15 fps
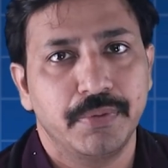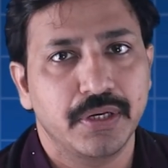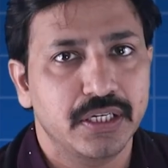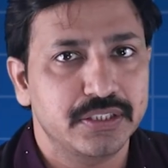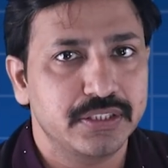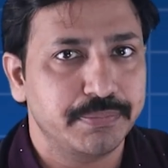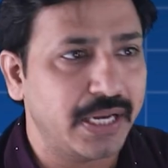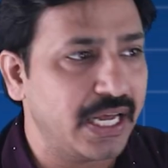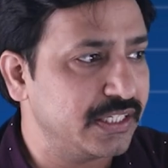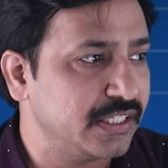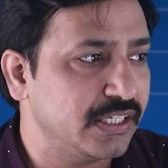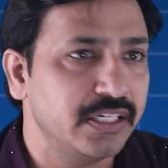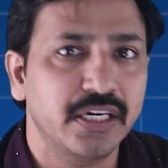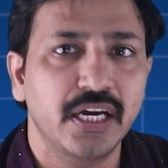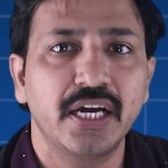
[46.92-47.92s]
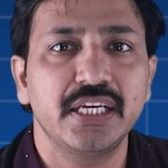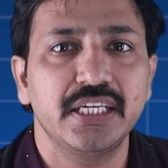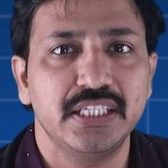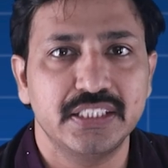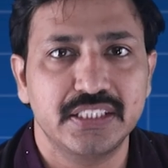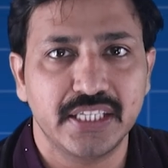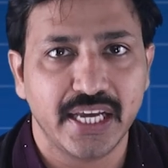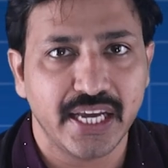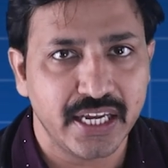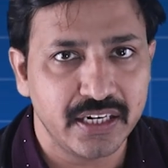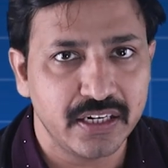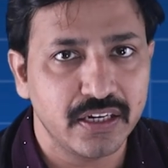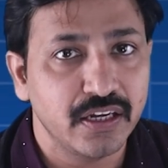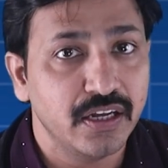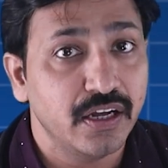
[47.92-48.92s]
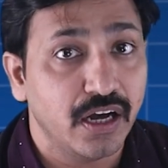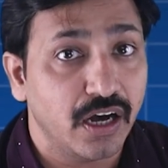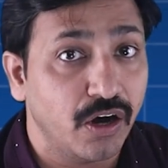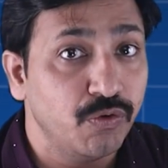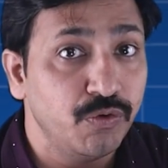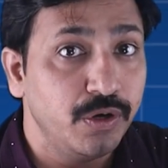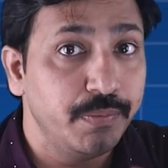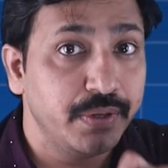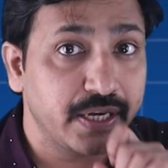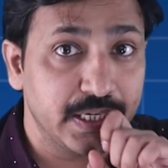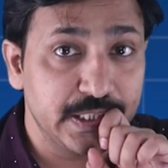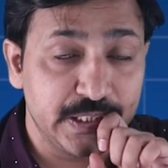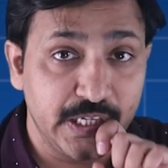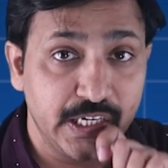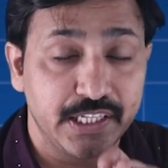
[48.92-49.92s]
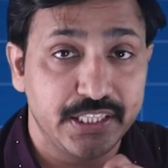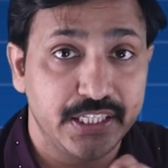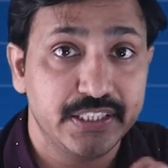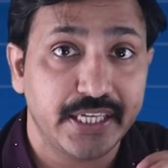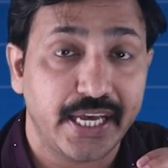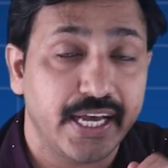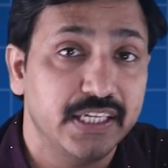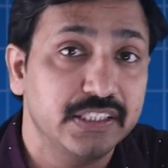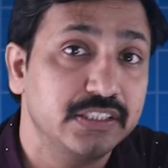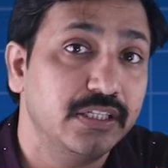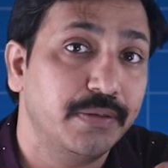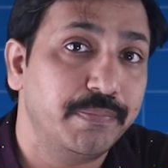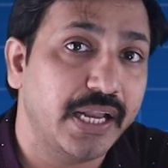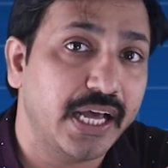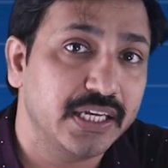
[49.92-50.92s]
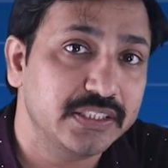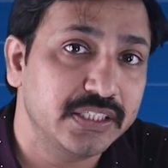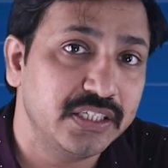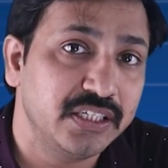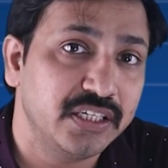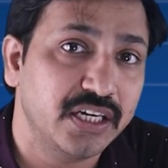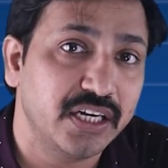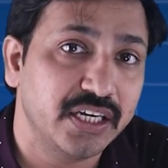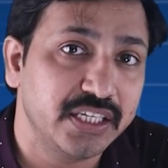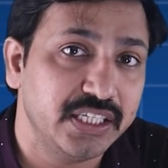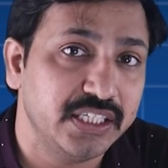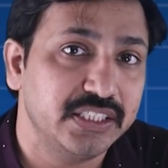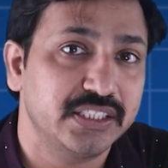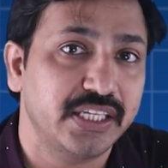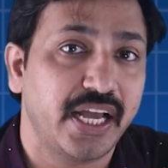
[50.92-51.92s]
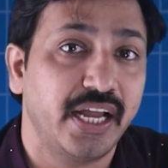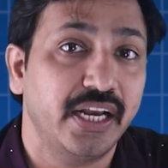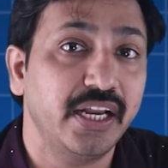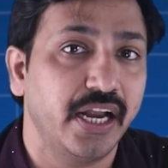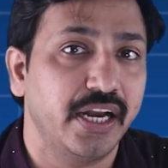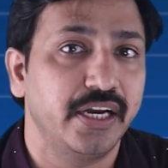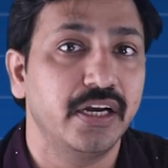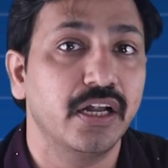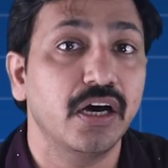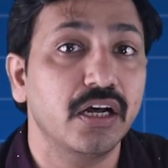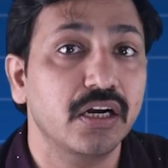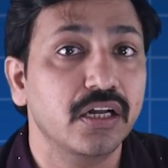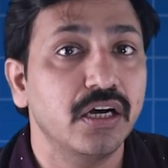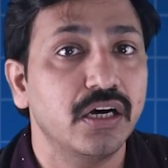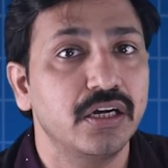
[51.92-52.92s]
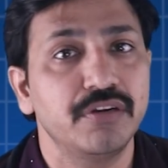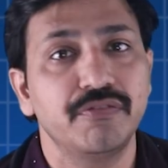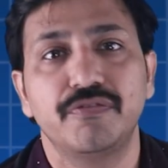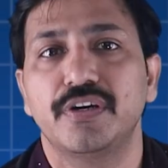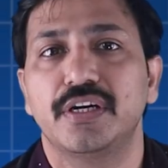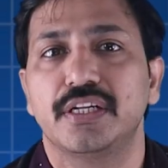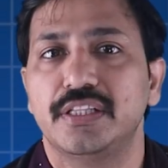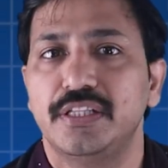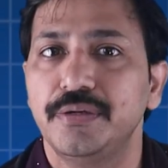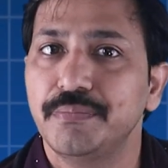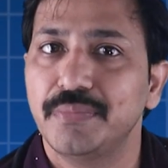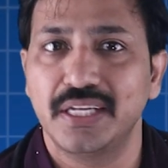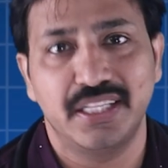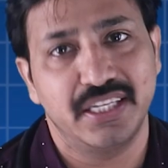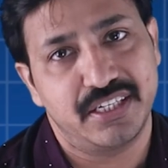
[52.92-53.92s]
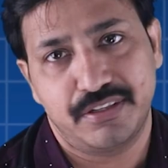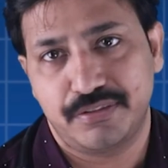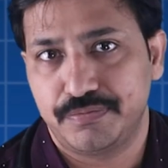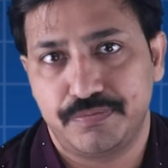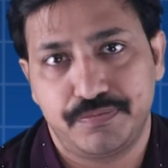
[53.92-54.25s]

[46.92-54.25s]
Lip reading: Because placenta is how we will be considering this as the placenta is an end organ for the mother.